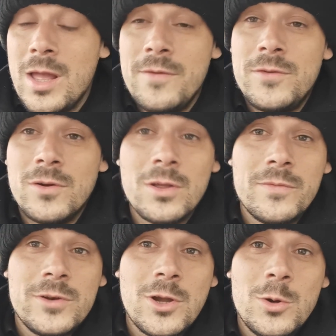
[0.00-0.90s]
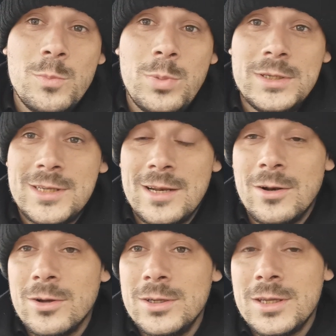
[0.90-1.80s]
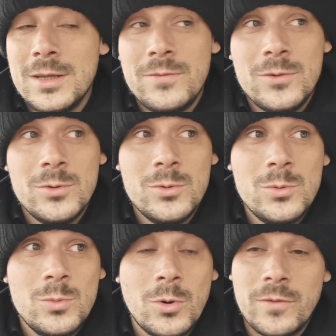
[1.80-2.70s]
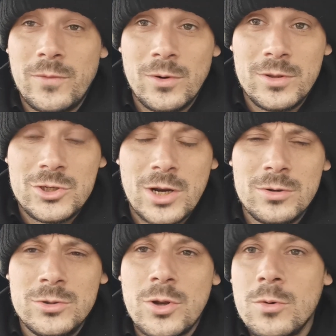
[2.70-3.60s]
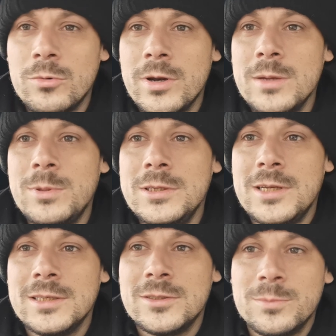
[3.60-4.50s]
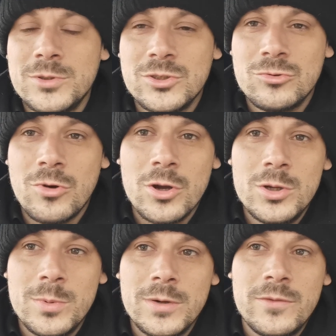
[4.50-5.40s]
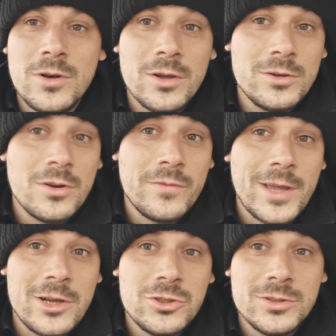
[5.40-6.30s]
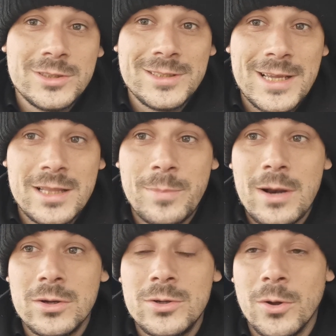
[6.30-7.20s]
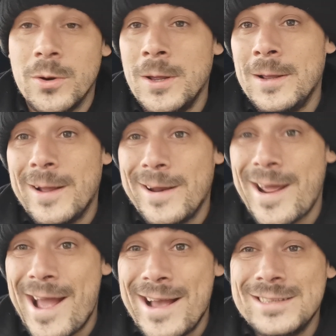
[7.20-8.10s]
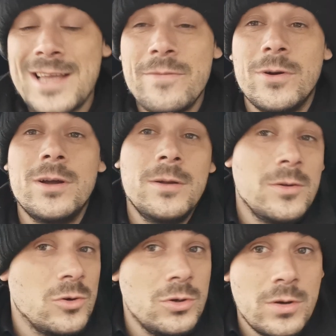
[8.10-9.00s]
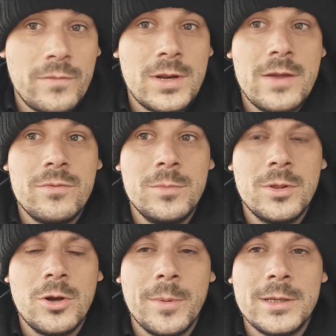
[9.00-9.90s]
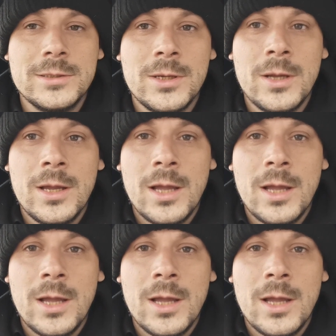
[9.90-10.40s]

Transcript: If you like the video, please click like. If you want to follow the channel and you don't already, please click subscribe. And if you'd like notifications, hit the bell icon. And as ever, love to hear from you in the comments,